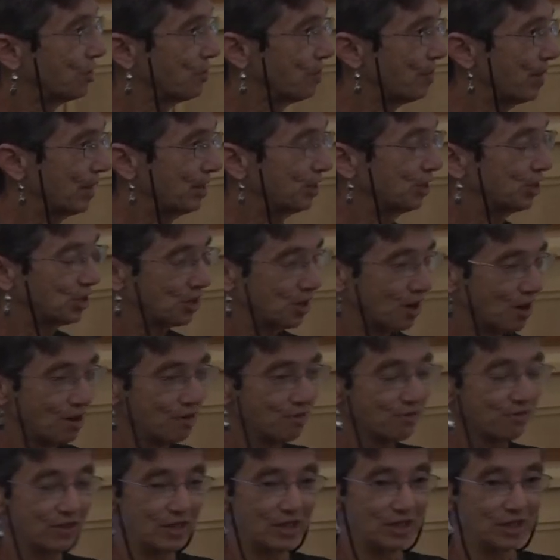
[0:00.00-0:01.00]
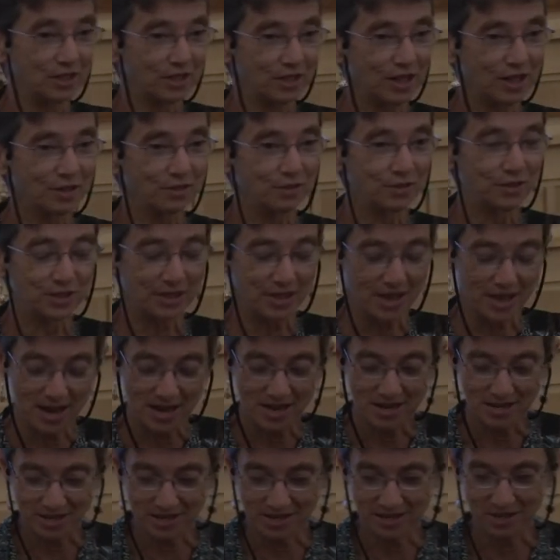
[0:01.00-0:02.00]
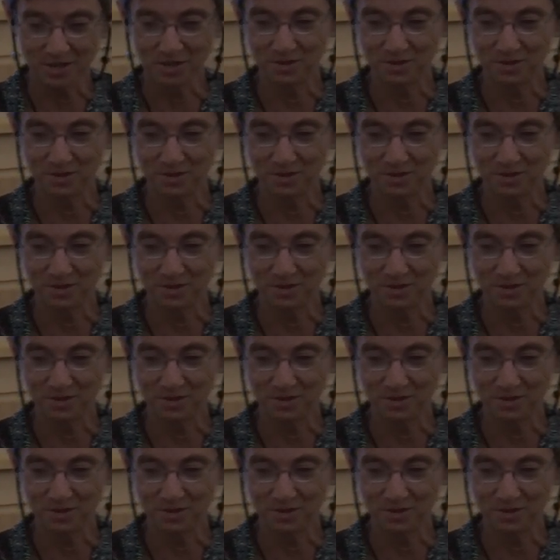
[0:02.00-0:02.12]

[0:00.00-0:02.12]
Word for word: my scarf and gloves. I kid